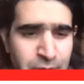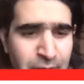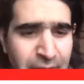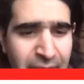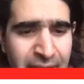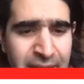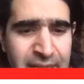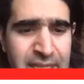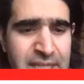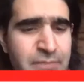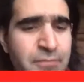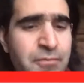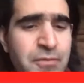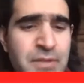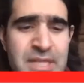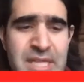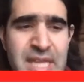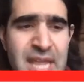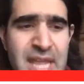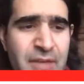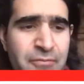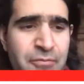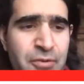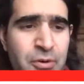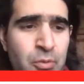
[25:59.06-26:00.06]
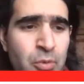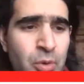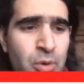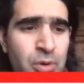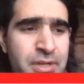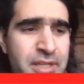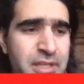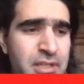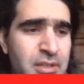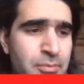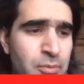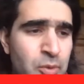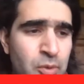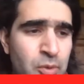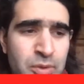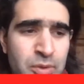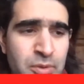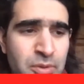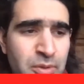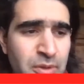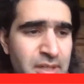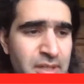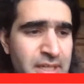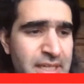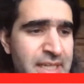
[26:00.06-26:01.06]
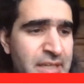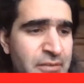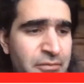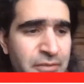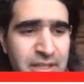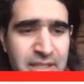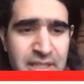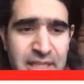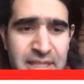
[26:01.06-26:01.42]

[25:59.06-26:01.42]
I've never worn a kimono or anything